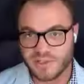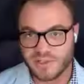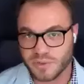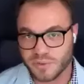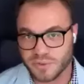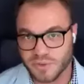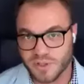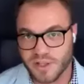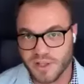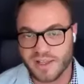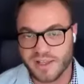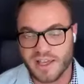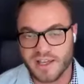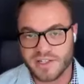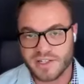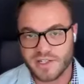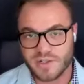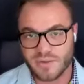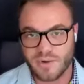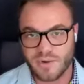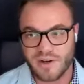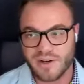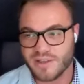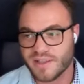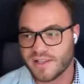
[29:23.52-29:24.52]
tool like
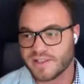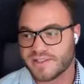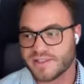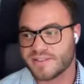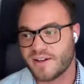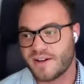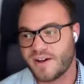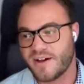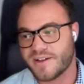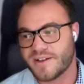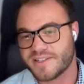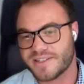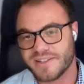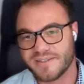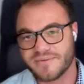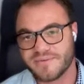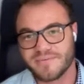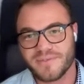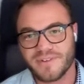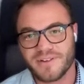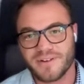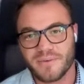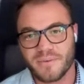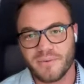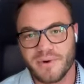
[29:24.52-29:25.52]
Estuary that's
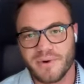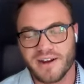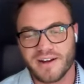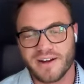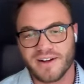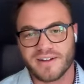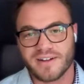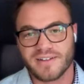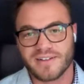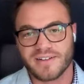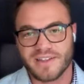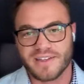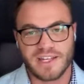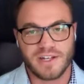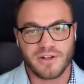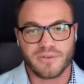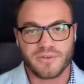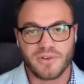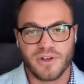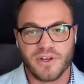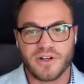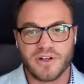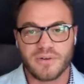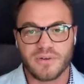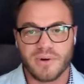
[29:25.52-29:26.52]
awesome, where they
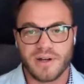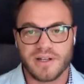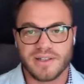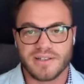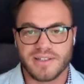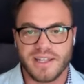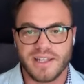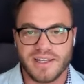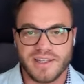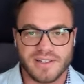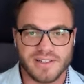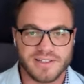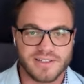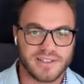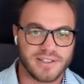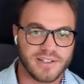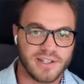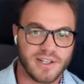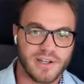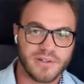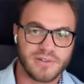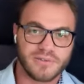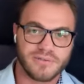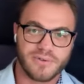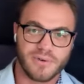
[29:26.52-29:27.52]
don't know what data to
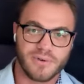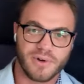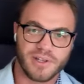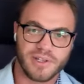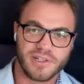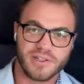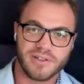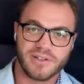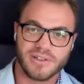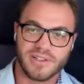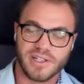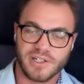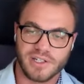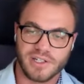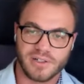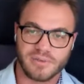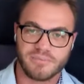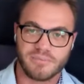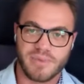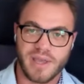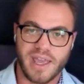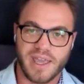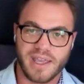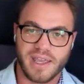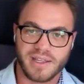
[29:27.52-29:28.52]
load for you, and then you're
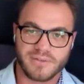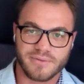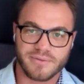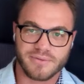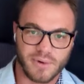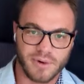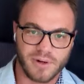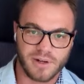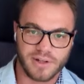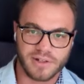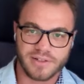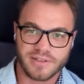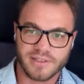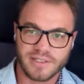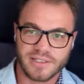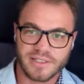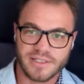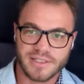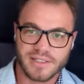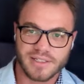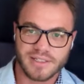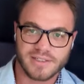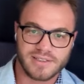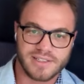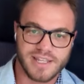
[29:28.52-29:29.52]
paying for
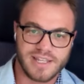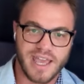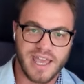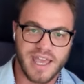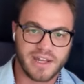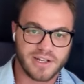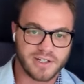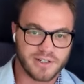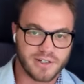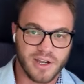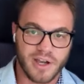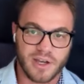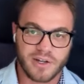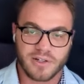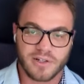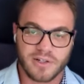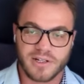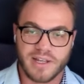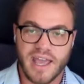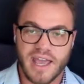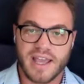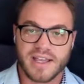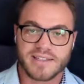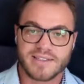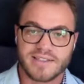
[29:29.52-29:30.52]
10 or
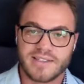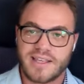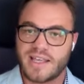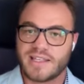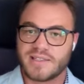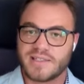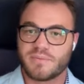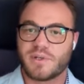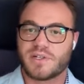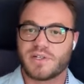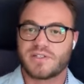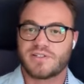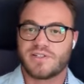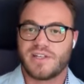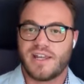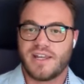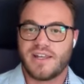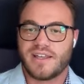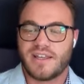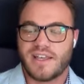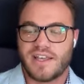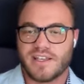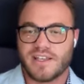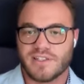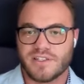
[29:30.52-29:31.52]
100x as much
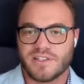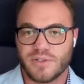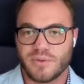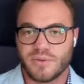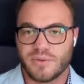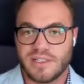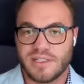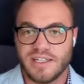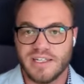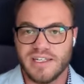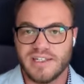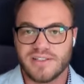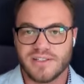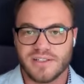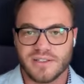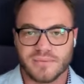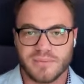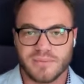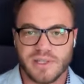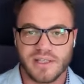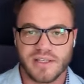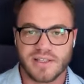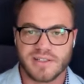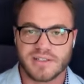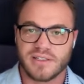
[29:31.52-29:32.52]
data as you would need to
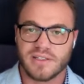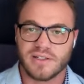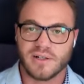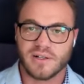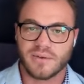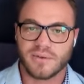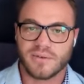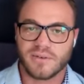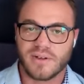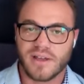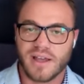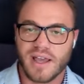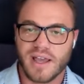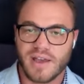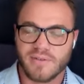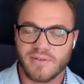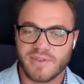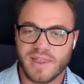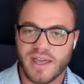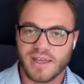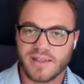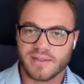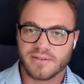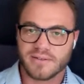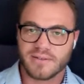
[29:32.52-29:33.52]
because you don't have
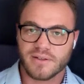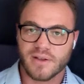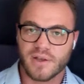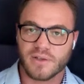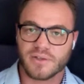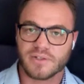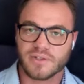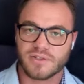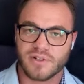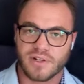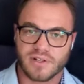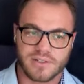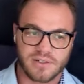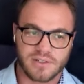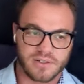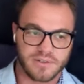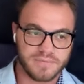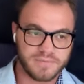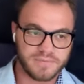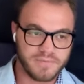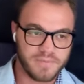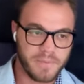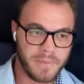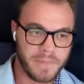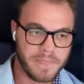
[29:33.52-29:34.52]
that all structured.
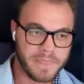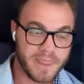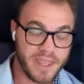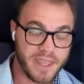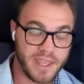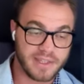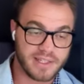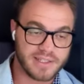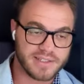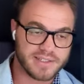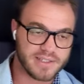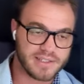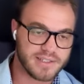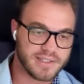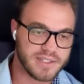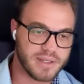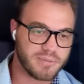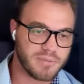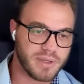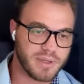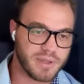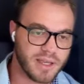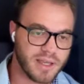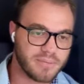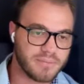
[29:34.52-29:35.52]
And that's still
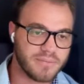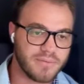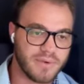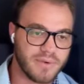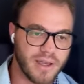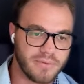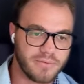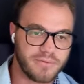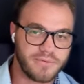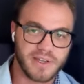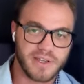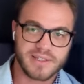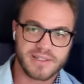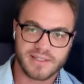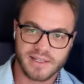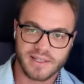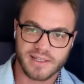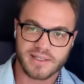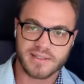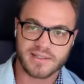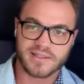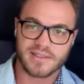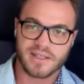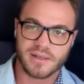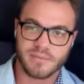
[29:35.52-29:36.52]
something I'm fixing
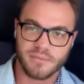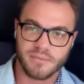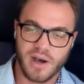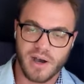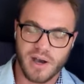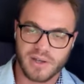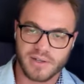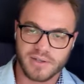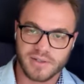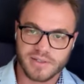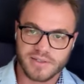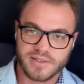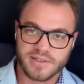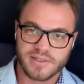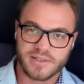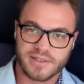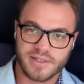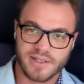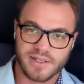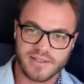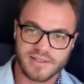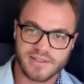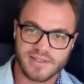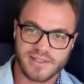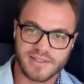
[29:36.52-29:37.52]
in some models
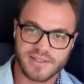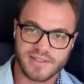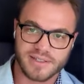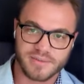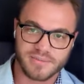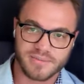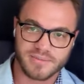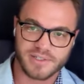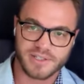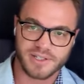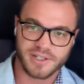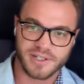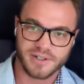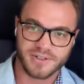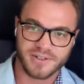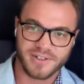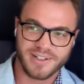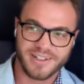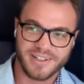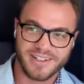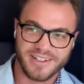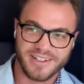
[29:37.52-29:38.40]
and systems. So